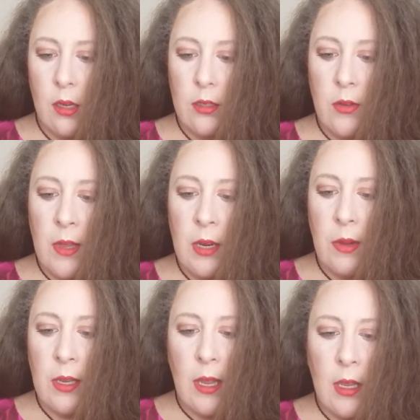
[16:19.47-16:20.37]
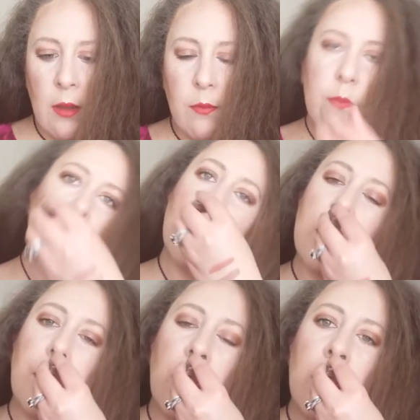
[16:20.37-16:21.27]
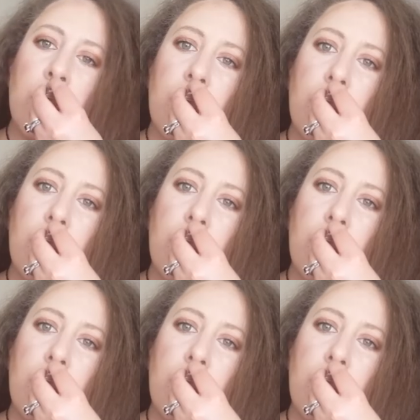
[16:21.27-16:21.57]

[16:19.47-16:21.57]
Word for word: So anyway, like I, does it smell good?